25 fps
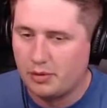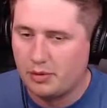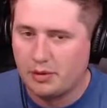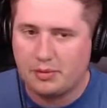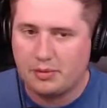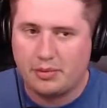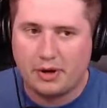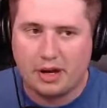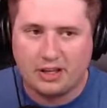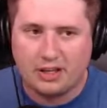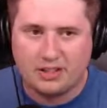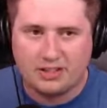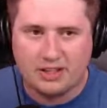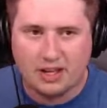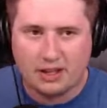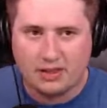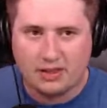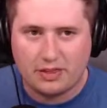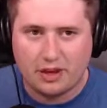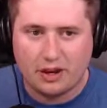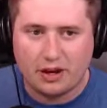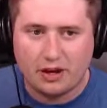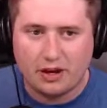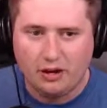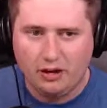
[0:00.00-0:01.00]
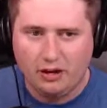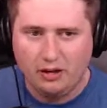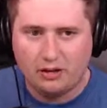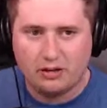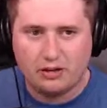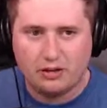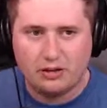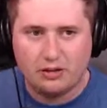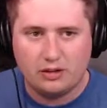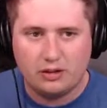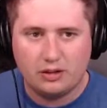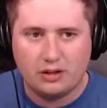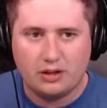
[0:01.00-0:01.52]
I'm going to pause that there.
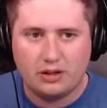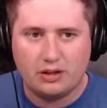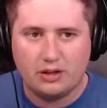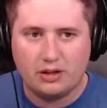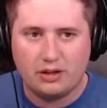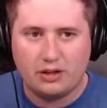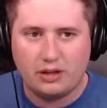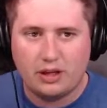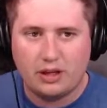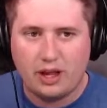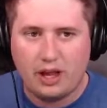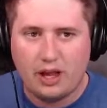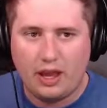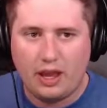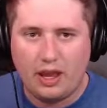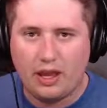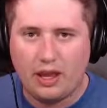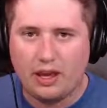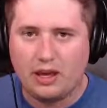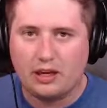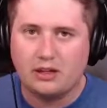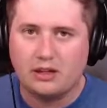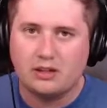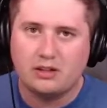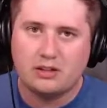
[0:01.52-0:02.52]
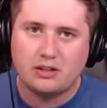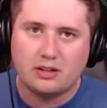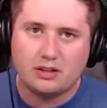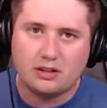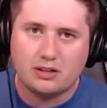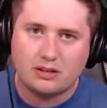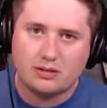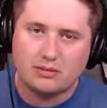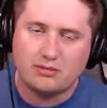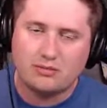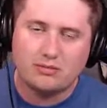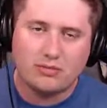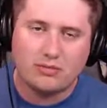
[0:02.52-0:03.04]
And
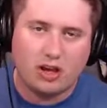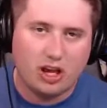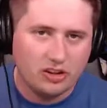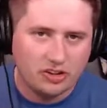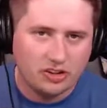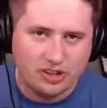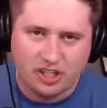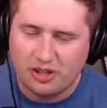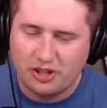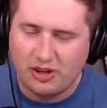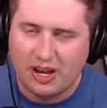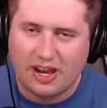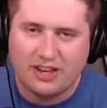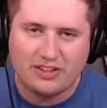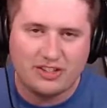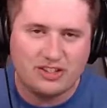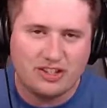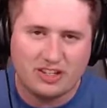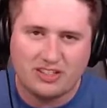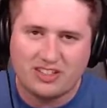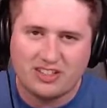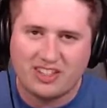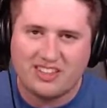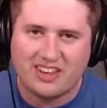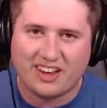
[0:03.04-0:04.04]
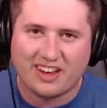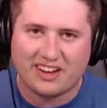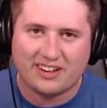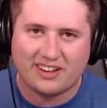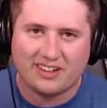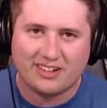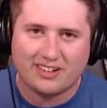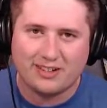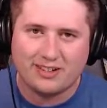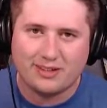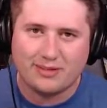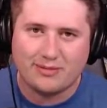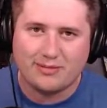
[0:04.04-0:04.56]
I'll see you guys in just a
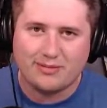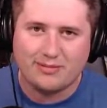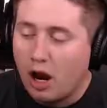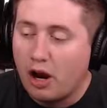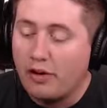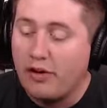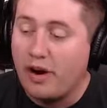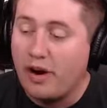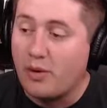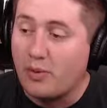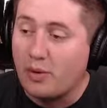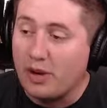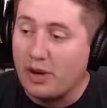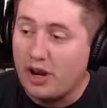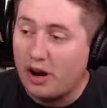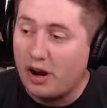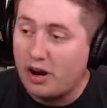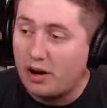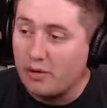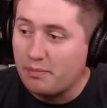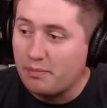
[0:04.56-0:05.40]
second. All right, we